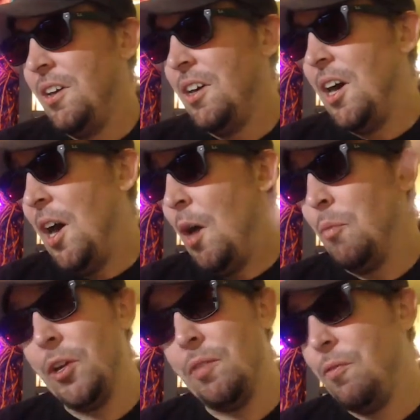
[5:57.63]
I'm
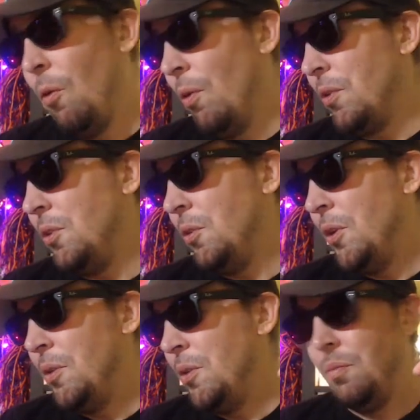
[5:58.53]
looking forward to
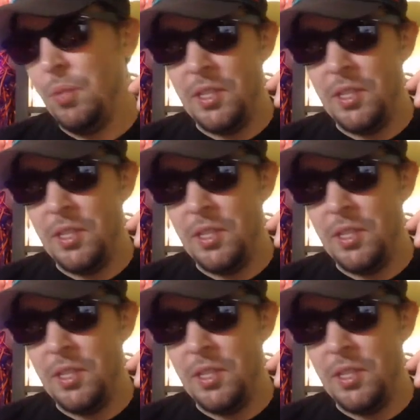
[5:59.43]
it. But